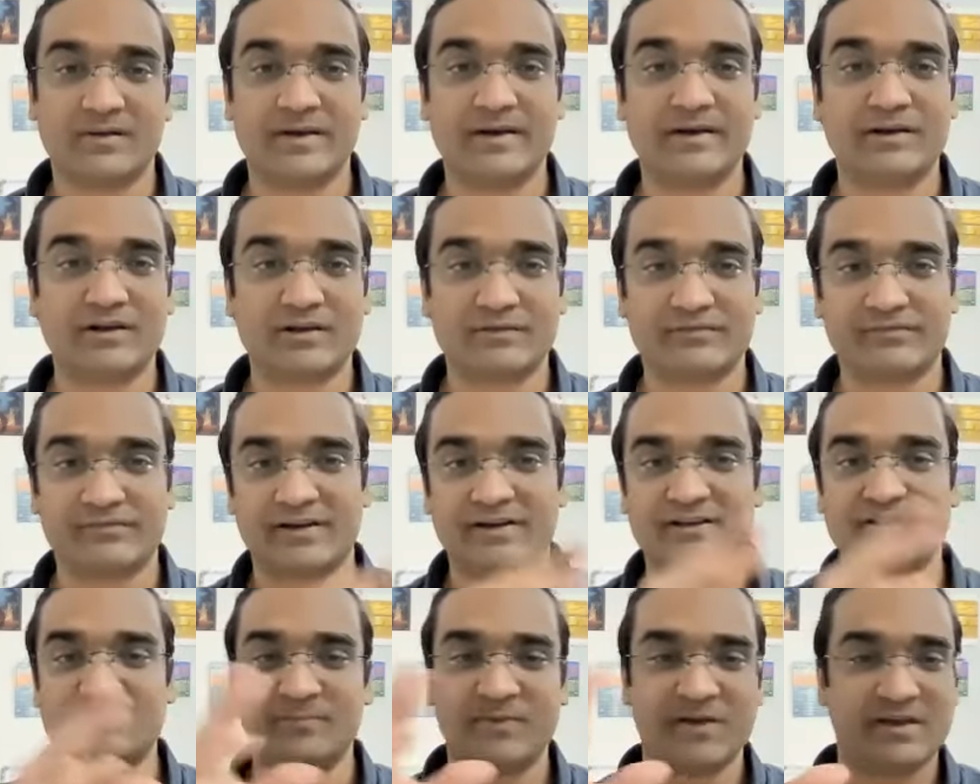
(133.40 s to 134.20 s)
it
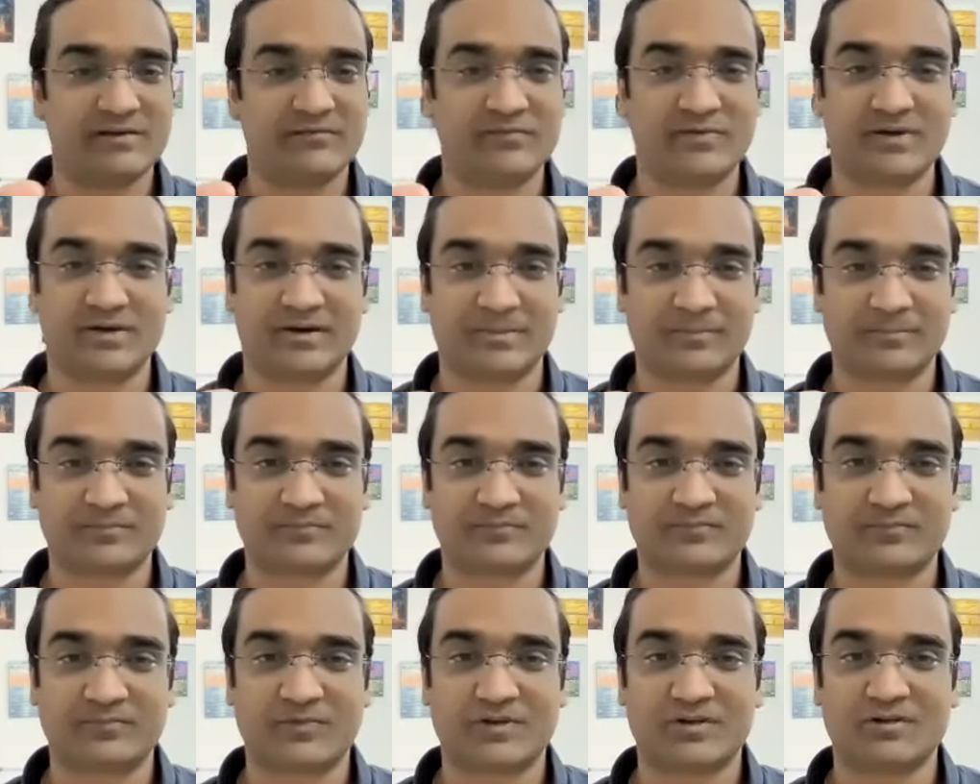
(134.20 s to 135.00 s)
reflects behavior.
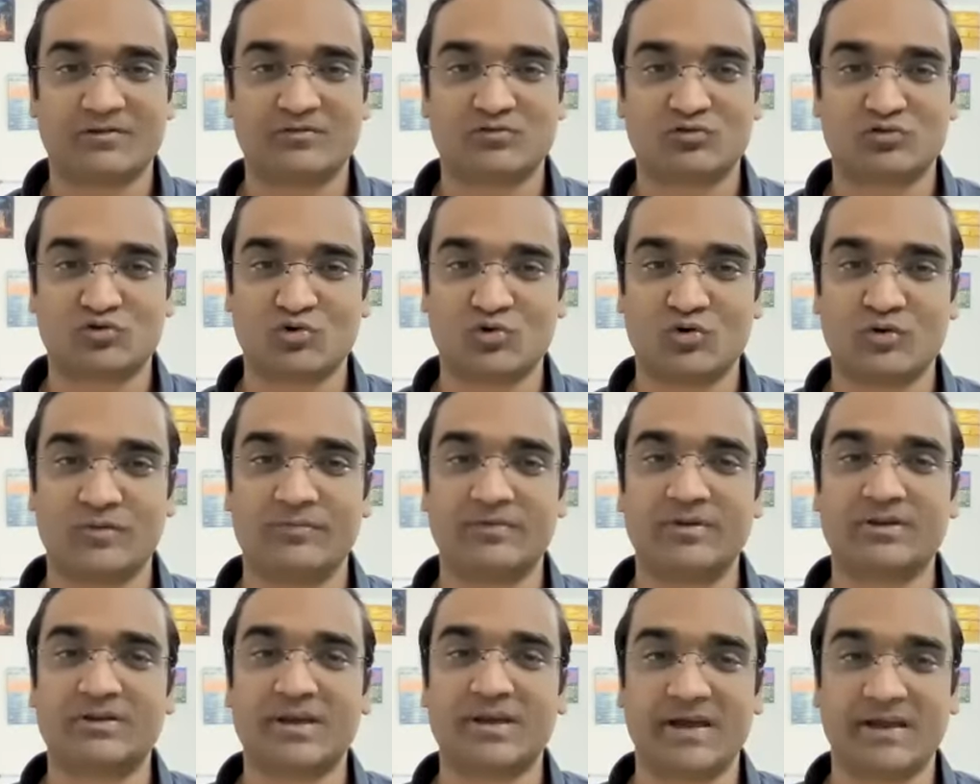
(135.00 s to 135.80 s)

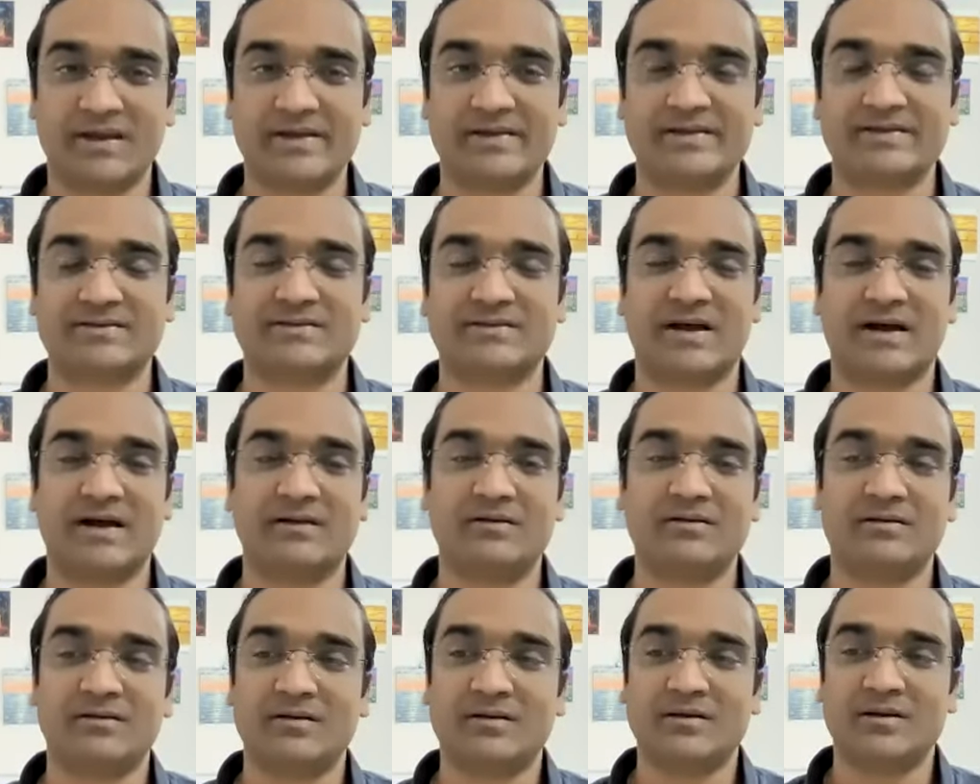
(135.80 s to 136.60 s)
So the theory is
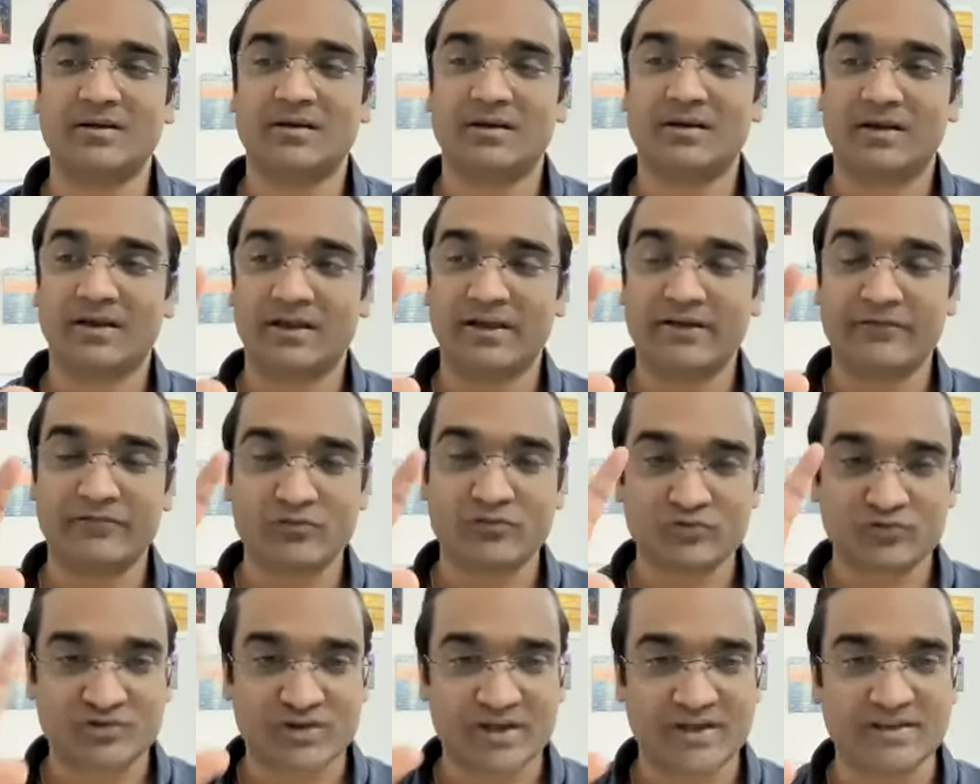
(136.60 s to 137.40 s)
that if
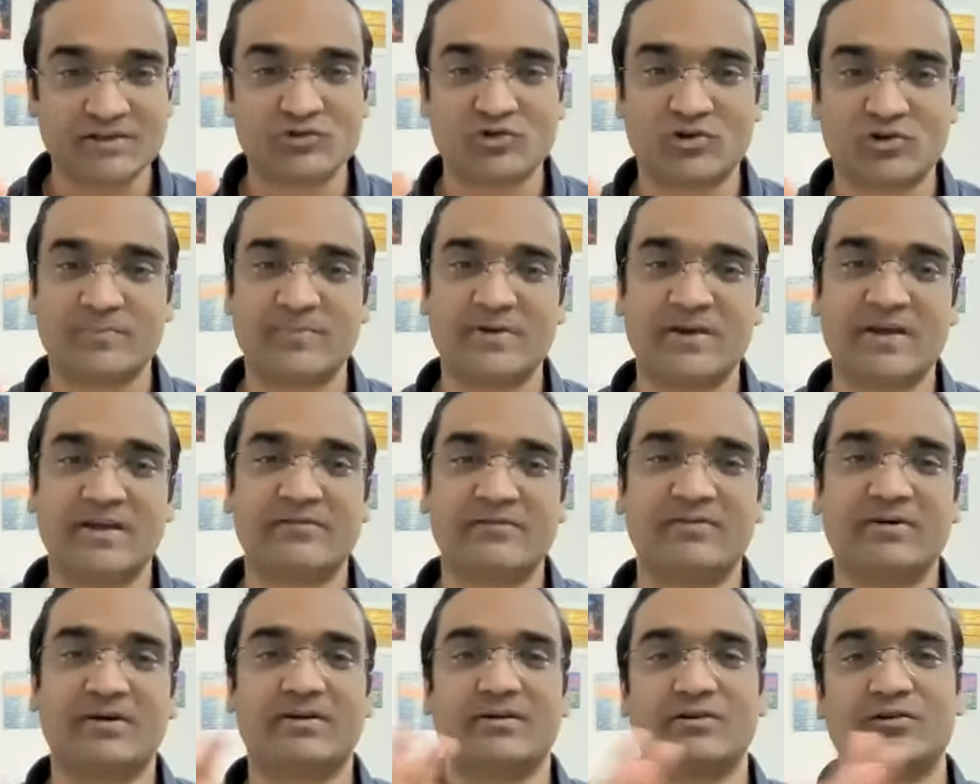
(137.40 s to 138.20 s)
you change your
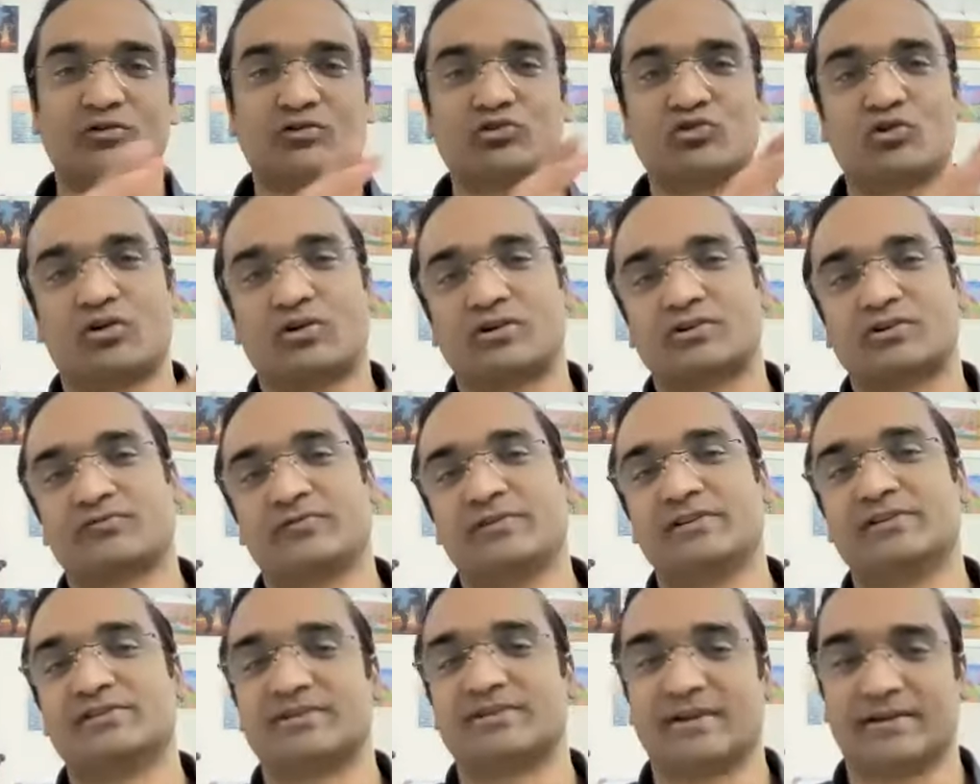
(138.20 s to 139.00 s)
behavior, your
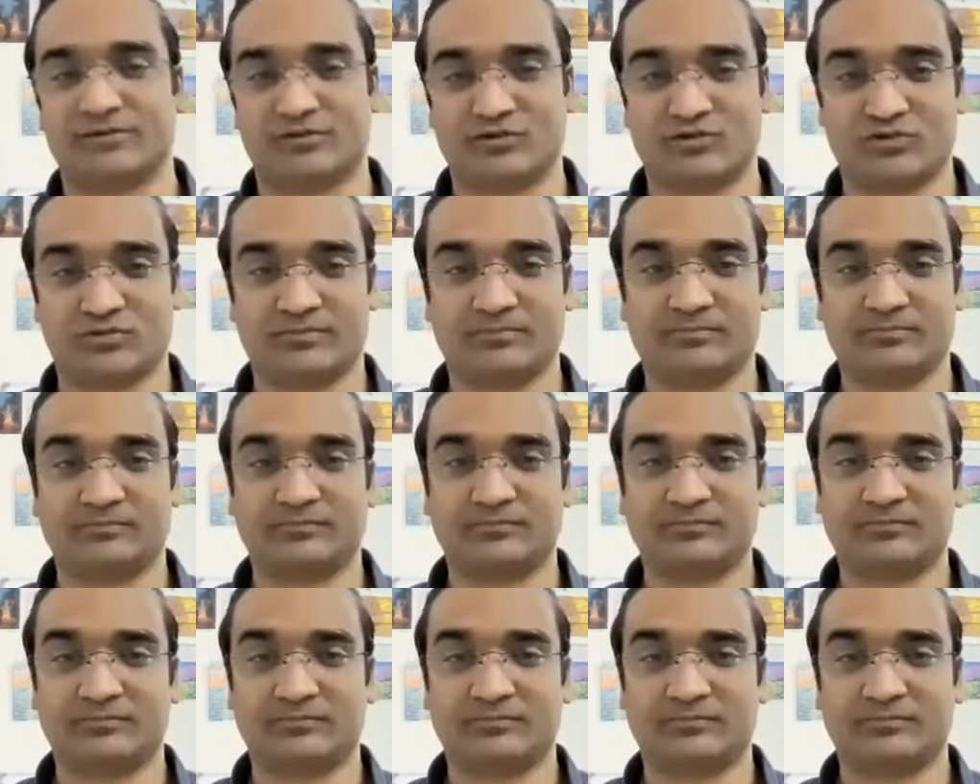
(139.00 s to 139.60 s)
thoughts will change.